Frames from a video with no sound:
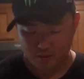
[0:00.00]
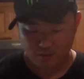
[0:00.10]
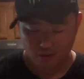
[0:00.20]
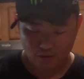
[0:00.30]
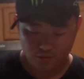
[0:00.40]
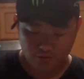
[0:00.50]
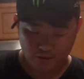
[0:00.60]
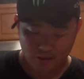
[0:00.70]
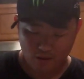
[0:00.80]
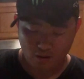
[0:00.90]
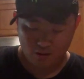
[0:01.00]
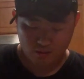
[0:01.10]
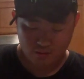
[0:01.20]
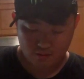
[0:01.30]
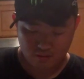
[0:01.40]
The closer they
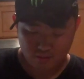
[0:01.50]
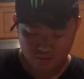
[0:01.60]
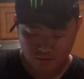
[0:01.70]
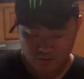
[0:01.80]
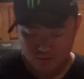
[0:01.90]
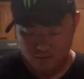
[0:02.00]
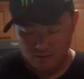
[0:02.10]
are to